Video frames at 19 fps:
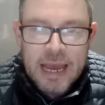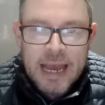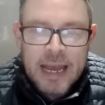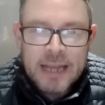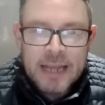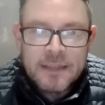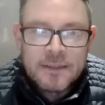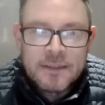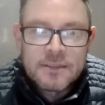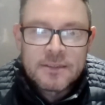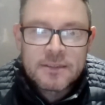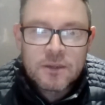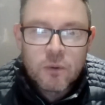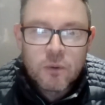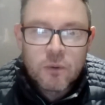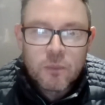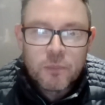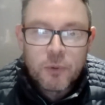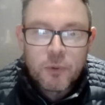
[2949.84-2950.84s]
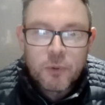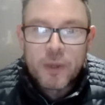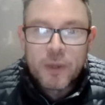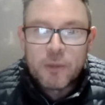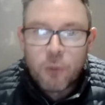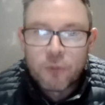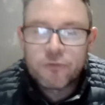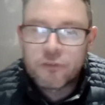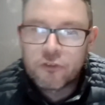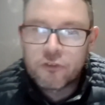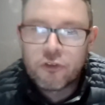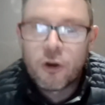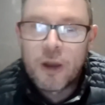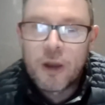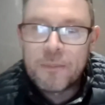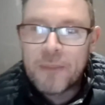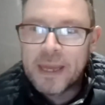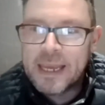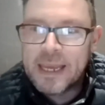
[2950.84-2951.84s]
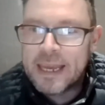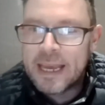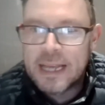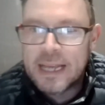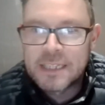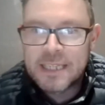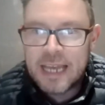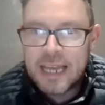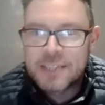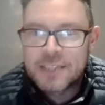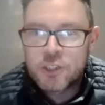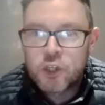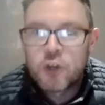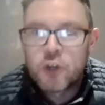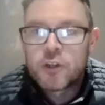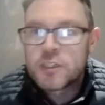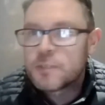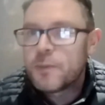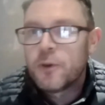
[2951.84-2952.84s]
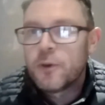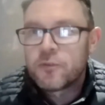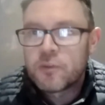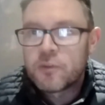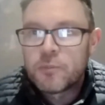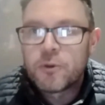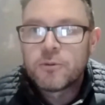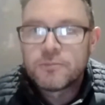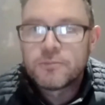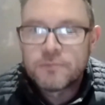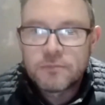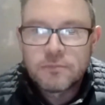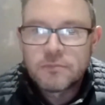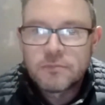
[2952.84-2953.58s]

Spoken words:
And but we want to try and make it as good as possible.